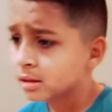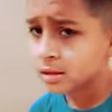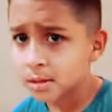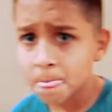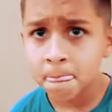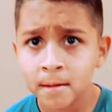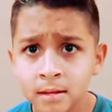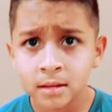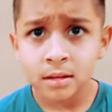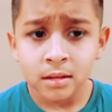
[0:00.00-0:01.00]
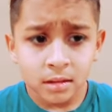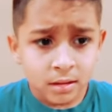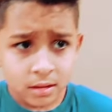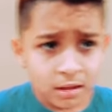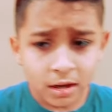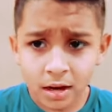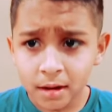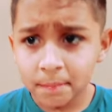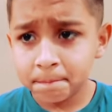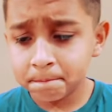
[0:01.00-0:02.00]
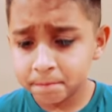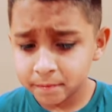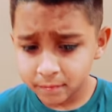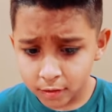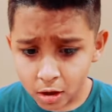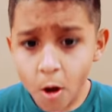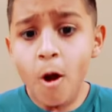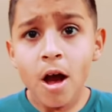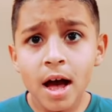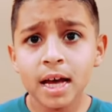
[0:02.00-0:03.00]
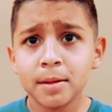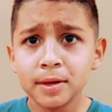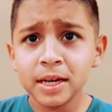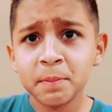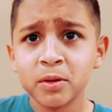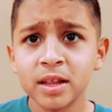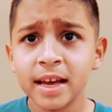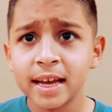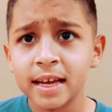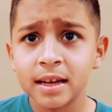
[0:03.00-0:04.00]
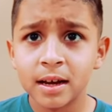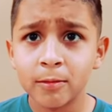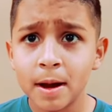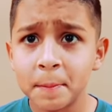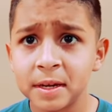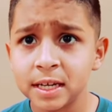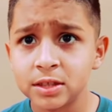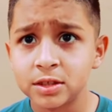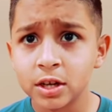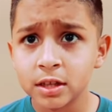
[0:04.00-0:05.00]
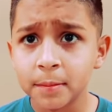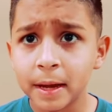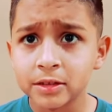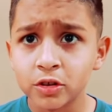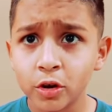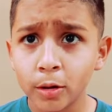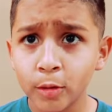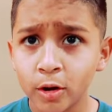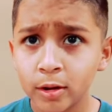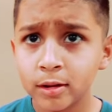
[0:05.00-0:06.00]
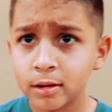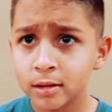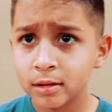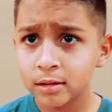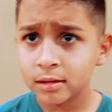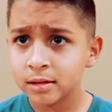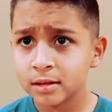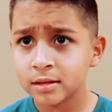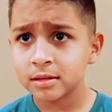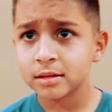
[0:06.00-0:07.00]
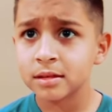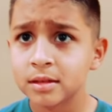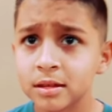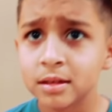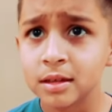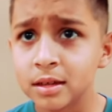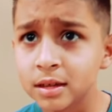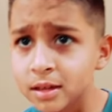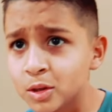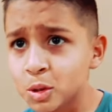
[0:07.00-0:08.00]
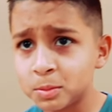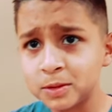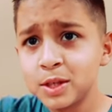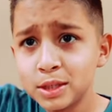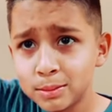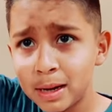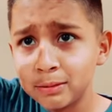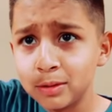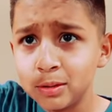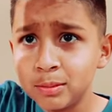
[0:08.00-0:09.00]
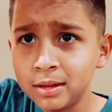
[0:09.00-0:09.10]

to come back. What do we do? I can manipulate a weapon and turn it back to normal. Okay, well, where's this weapon at? Upstairs in my room.